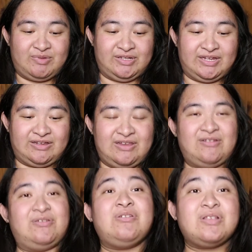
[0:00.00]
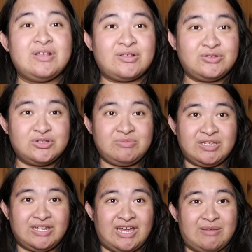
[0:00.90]
But like, you know, using social
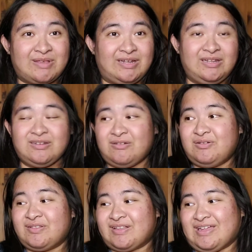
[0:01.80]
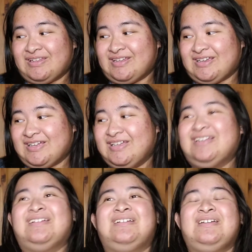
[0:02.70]
media apps, I did notice that like
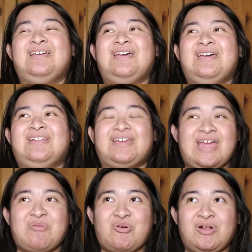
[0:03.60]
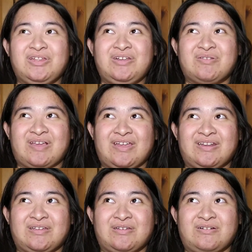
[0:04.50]
the camera quality was kind
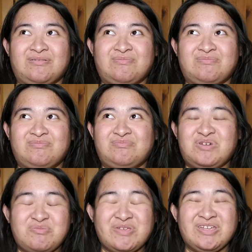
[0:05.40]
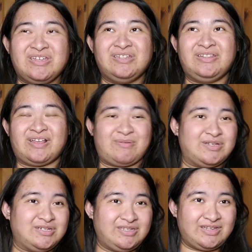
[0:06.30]
of poopy, like
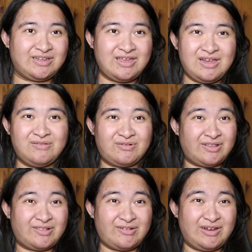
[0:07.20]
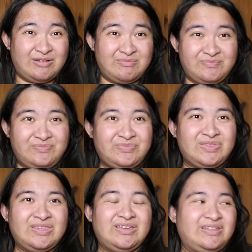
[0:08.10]
especially like for Instagram
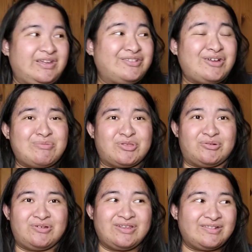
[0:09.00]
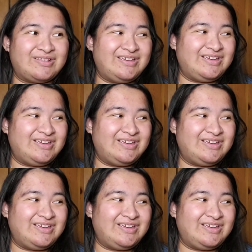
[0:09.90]
like Instagram stories,